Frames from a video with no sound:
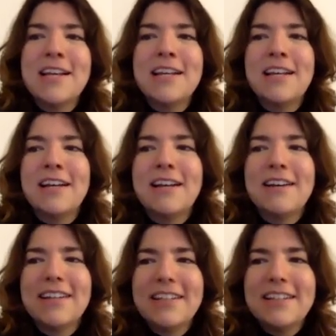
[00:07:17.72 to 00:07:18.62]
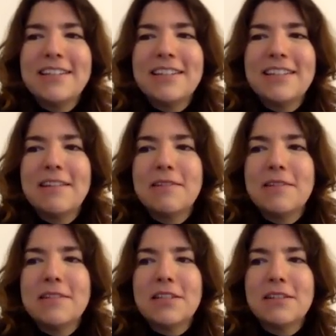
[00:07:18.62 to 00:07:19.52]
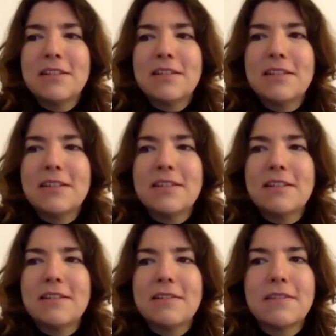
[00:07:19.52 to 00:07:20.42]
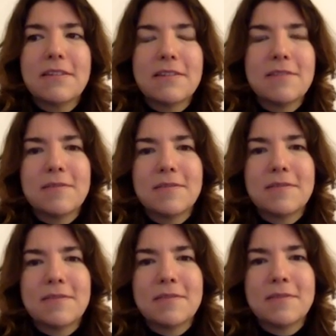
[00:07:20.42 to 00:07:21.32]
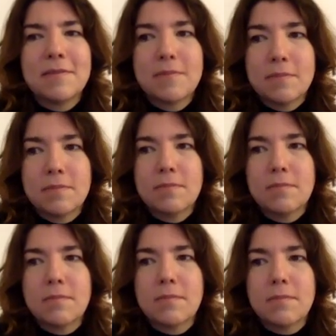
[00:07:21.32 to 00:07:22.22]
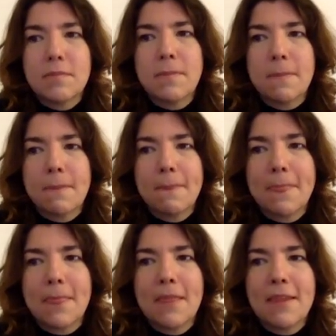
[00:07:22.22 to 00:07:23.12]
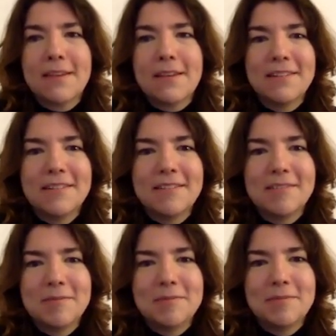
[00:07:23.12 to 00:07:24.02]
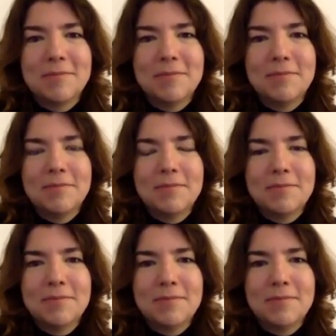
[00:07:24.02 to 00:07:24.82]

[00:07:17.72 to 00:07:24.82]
The person shown says nothing.